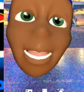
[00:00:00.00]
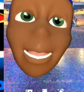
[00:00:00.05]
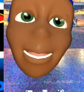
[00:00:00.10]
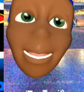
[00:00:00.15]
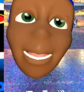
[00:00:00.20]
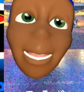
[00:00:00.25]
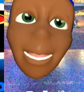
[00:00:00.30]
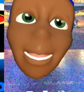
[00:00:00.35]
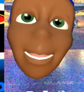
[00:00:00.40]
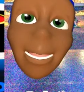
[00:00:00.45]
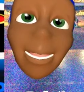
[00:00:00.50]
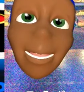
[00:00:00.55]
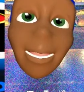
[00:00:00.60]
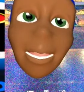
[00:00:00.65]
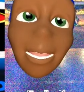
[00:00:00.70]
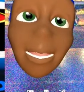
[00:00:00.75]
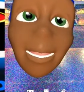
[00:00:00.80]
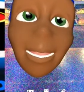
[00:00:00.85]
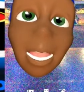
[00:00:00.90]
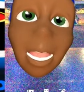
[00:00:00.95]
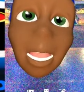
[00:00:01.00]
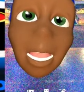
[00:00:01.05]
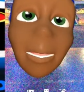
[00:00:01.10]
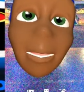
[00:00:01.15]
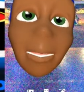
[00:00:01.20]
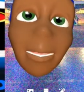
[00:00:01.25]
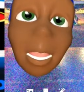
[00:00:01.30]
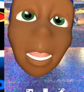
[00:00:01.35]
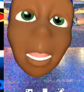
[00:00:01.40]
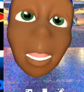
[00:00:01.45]
collisions are toggled
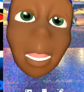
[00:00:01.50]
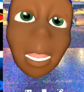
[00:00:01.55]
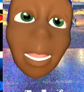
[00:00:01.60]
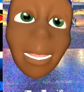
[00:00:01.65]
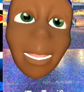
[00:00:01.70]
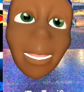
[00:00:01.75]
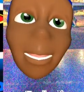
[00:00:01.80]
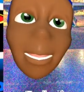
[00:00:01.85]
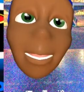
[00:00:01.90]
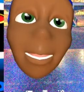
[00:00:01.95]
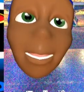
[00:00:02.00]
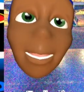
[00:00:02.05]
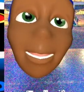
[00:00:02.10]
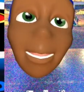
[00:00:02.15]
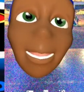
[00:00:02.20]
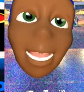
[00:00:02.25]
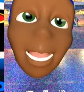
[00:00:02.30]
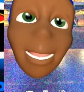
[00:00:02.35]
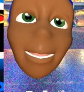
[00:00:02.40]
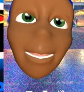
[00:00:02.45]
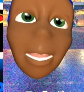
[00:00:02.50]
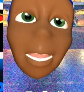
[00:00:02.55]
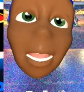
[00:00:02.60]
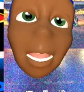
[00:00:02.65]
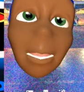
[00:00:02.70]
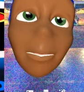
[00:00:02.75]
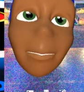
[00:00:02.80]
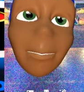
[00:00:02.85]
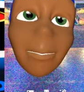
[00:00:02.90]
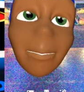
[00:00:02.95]
on. That's
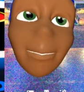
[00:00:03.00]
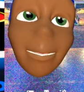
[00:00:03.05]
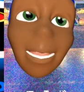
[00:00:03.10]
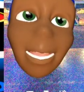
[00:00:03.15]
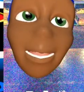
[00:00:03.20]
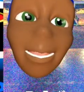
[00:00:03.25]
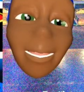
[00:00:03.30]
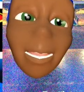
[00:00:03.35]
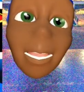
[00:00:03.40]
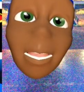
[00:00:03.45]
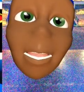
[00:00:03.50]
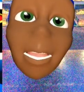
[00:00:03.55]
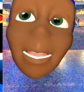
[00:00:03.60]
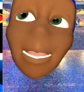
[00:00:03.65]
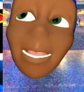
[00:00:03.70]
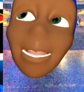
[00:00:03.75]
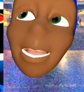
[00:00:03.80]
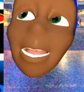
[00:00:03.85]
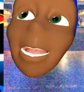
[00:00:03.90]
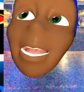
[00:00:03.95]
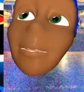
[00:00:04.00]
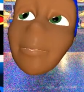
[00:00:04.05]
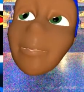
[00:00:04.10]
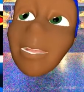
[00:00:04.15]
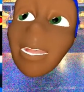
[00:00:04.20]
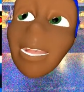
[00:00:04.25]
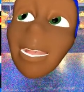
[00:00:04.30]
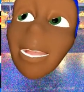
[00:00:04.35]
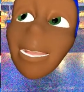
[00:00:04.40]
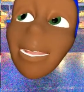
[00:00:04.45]
off. that's on,
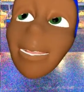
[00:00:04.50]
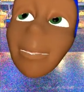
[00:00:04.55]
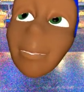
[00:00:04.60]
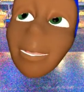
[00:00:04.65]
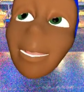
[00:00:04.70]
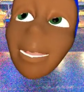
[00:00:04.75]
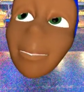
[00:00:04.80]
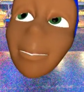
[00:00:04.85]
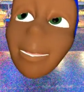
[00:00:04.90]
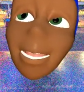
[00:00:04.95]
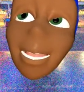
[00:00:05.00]
because we really